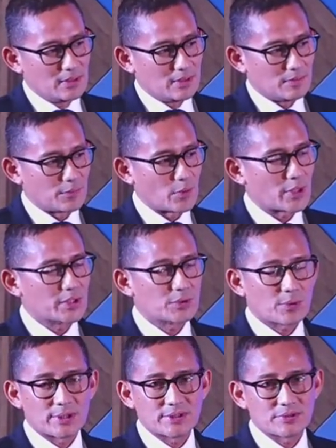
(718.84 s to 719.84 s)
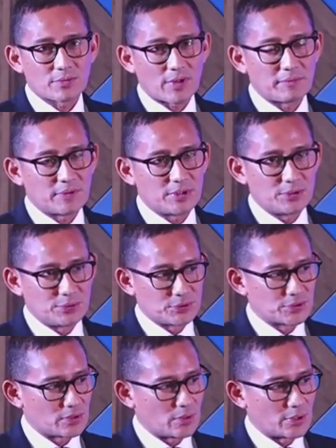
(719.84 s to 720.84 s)
Foreign tourist
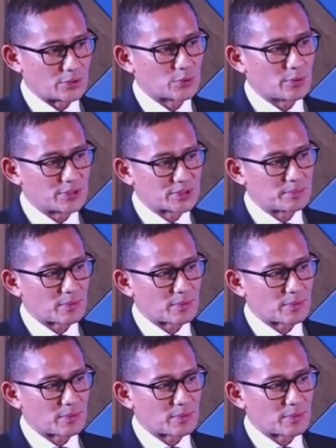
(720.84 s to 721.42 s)
revenues or tourism